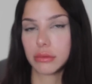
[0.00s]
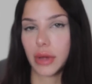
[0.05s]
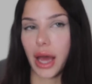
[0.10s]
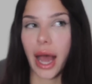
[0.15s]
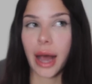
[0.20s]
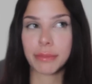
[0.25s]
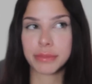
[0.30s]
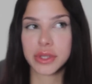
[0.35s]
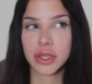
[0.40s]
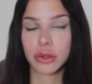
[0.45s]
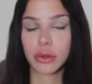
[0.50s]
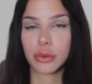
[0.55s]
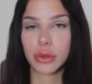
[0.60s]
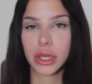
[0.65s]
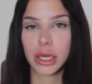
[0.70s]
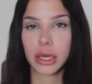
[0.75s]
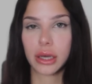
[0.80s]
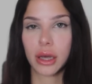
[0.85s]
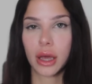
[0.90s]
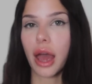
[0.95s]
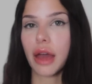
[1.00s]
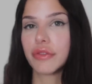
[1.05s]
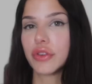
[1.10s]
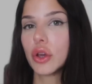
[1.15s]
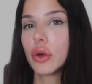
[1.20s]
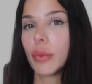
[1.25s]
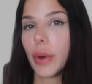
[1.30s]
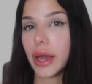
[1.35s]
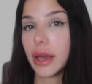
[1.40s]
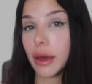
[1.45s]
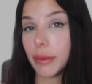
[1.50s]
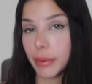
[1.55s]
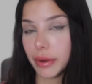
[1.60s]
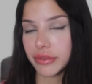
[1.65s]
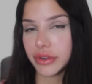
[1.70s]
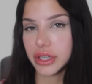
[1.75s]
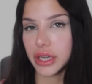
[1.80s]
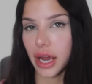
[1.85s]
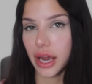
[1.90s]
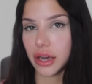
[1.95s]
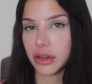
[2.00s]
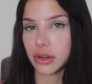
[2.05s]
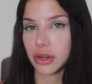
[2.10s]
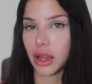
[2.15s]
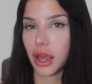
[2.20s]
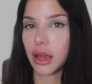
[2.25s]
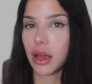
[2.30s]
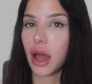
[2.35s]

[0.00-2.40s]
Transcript: Absolutely. If you wake up every day and you're like,